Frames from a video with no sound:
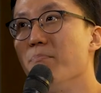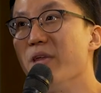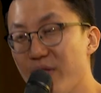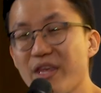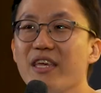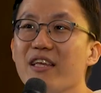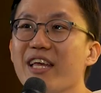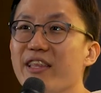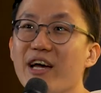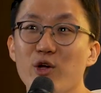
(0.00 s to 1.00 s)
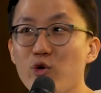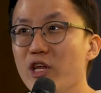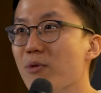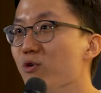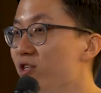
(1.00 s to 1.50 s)
been thinking that there are
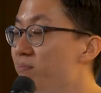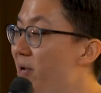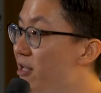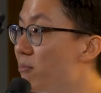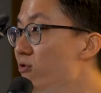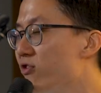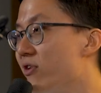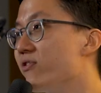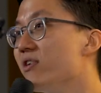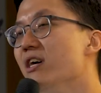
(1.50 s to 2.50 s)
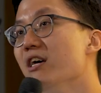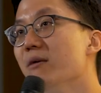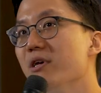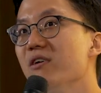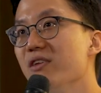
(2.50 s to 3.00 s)
good emotions, bad emotions.
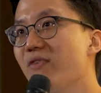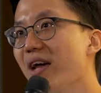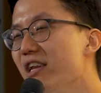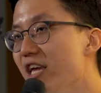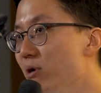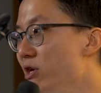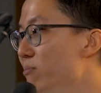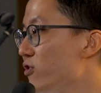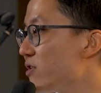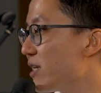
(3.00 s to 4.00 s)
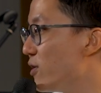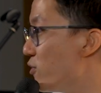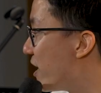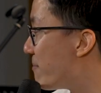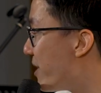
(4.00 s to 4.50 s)
Because if I label emotions as
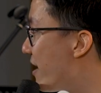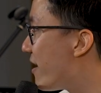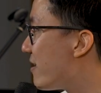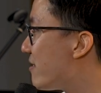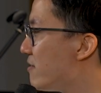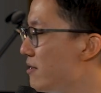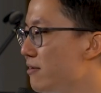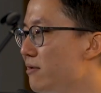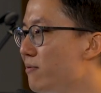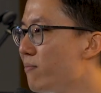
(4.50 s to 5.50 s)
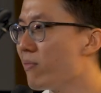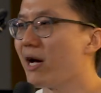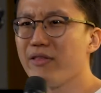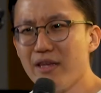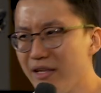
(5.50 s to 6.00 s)
good and bad,
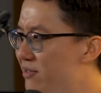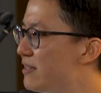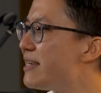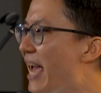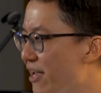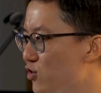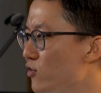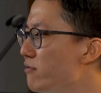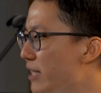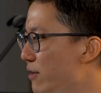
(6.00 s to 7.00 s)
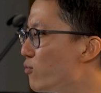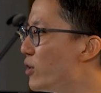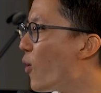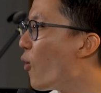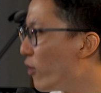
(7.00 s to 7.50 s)
I think it's natural that
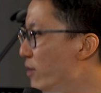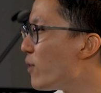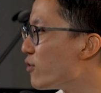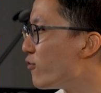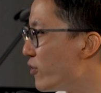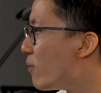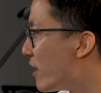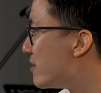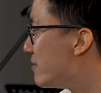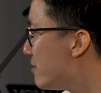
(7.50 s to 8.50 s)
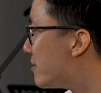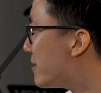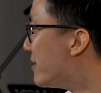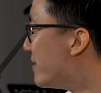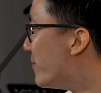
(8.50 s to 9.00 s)
we only want to feel what is good.
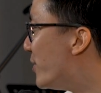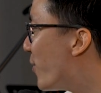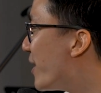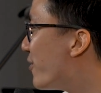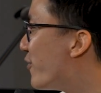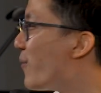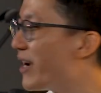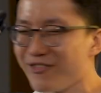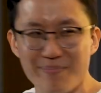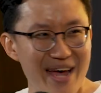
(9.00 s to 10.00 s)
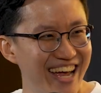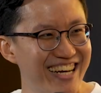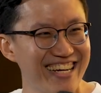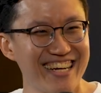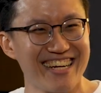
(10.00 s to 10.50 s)
We don't want to feel what is
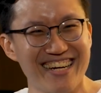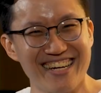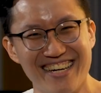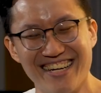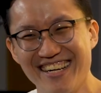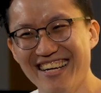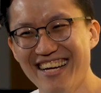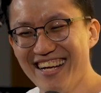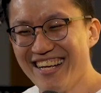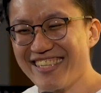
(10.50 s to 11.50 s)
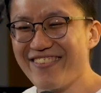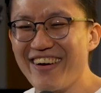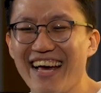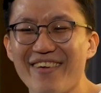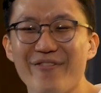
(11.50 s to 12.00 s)
bad. So
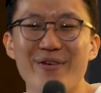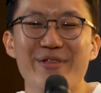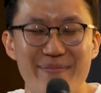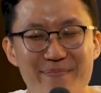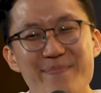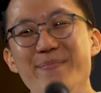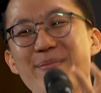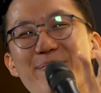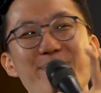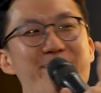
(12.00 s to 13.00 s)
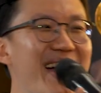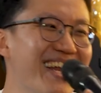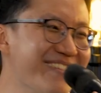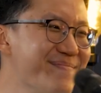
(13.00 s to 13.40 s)
when I feel the bad